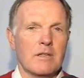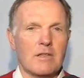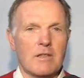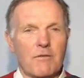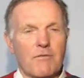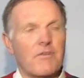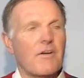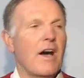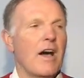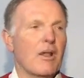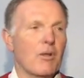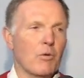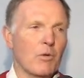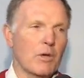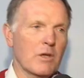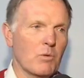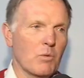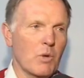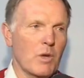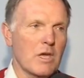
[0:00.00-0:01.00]
The
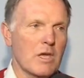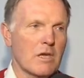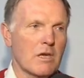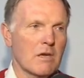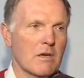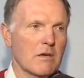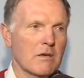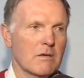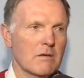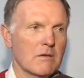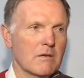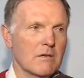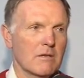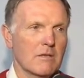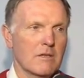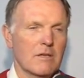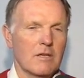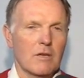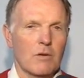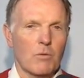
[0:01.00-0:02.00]
following week,
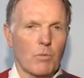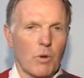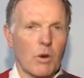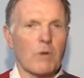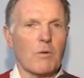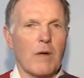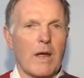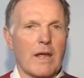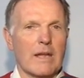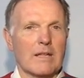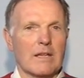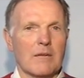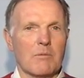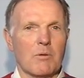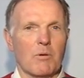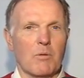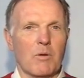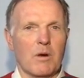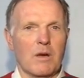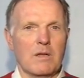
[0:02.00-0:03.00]
we're ranked
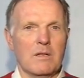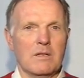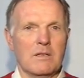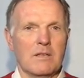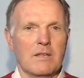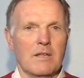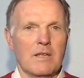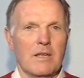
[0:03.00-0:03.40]
number 1,